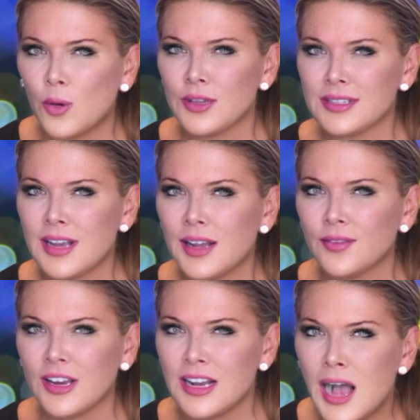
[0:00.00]
this kind of
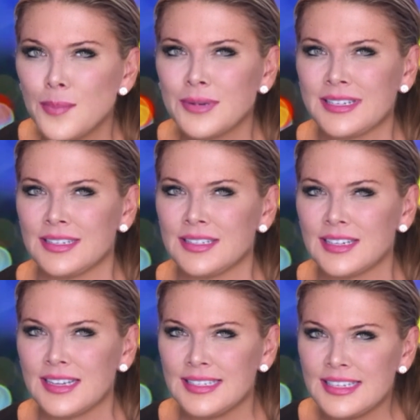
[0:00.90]
incompetence to
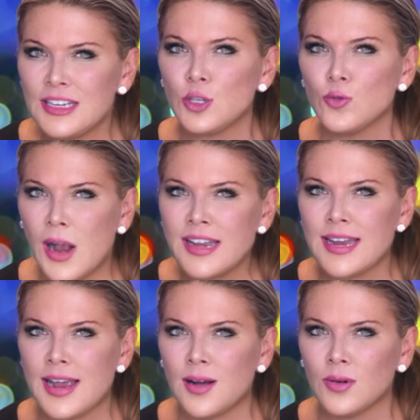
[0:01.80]
continue right
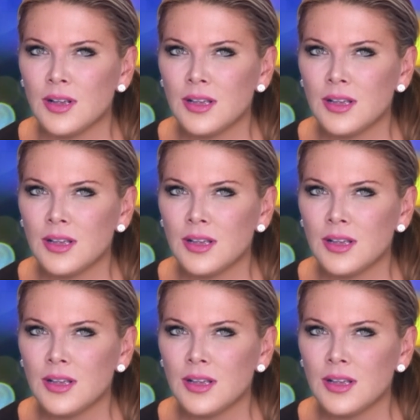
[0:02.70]
now.